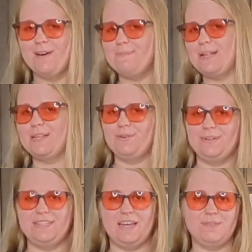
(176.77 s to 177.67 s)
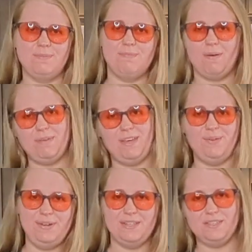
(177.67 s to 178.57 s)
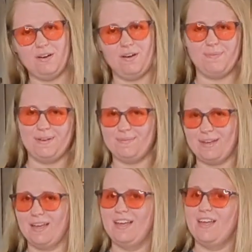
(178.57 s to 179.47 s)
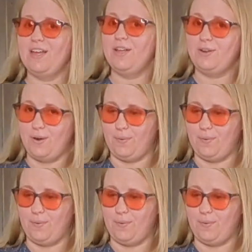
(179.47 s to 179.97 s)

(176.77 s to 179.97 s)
My little one tells me, Mommy, you need syrup. I'm like, no,